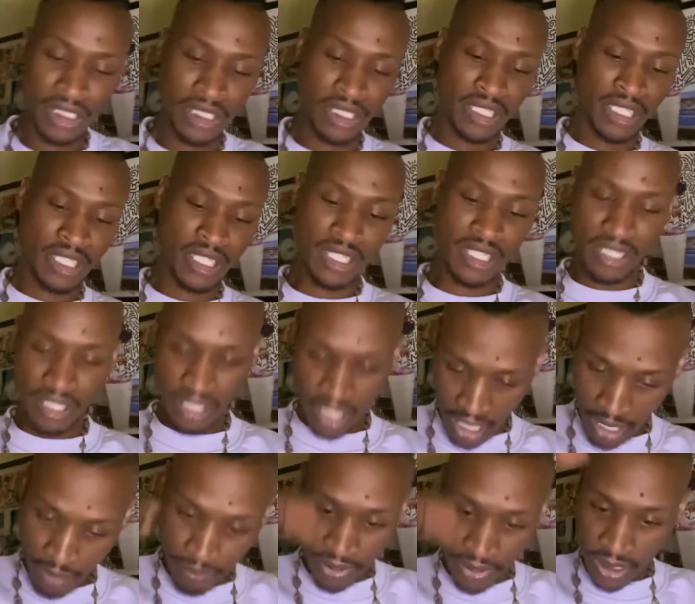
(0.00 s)
this
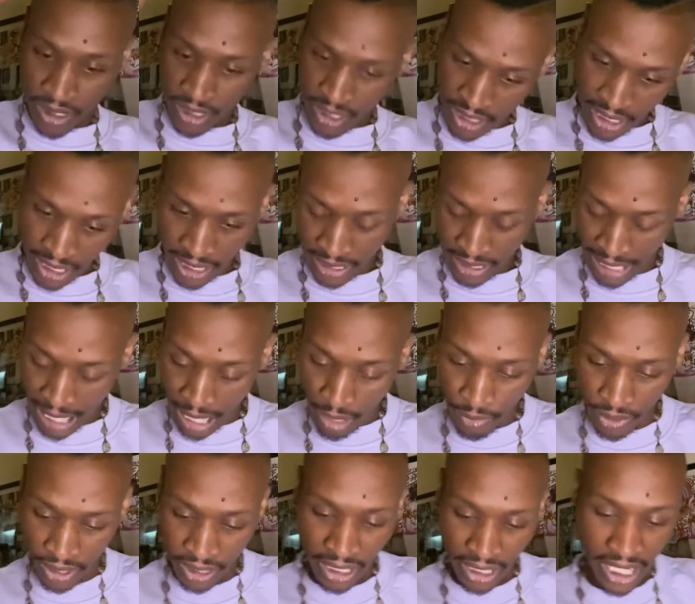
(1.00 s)
cup looks like an
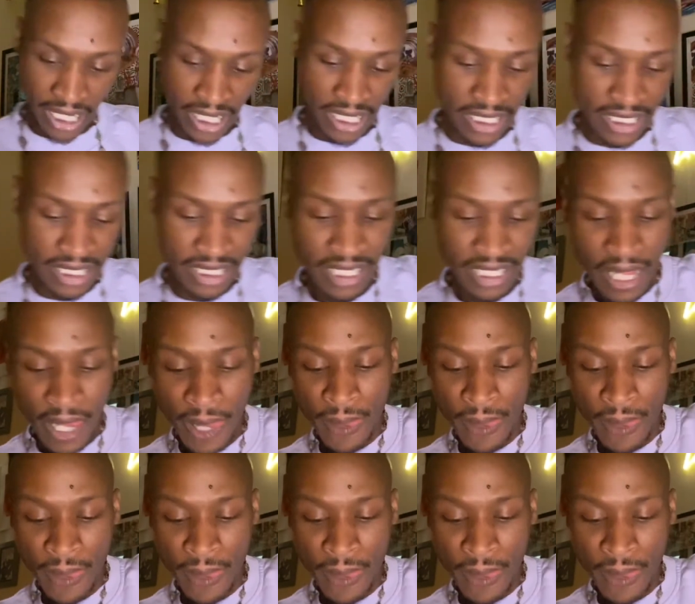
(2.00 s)
hourglass,